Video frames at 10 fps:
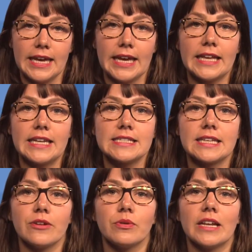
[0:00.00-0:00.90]
It is
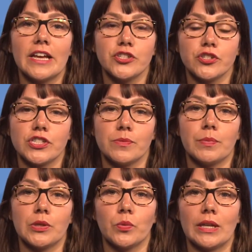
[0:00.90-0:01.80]
the relationship
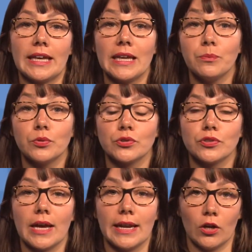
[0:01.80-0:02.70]
between input
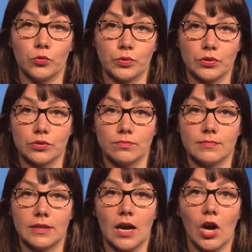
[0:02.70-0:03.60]
and output,
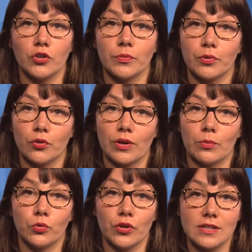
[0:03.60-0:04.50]
how the
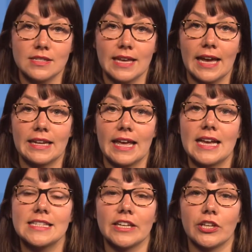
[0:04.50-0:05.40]
program works and
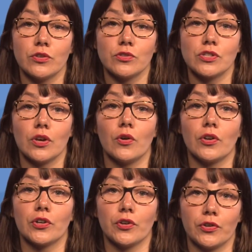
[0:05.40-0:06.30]
executes on
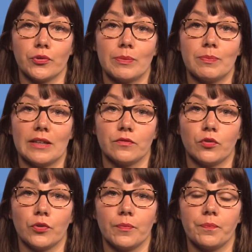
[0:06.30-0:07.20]
a concrete
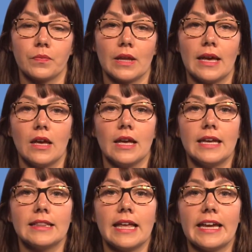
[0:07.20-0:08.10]
platform.
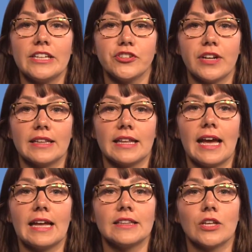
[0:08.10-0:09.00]
The internet
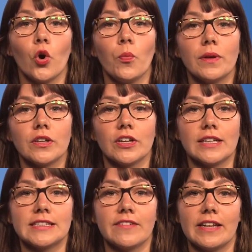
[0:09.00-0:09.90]
and the open
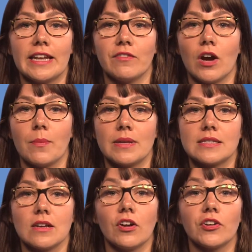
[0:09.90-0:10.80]
connectivity
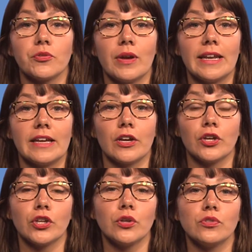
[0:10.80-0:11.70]
environments are creating a
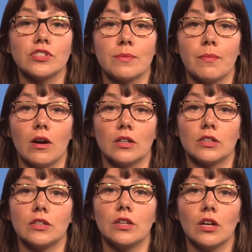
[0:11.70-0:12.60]
huge demand
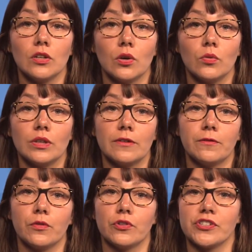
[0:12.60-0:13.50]
not only
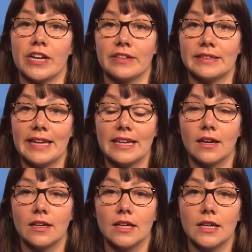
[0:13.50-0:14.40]
for sharing data,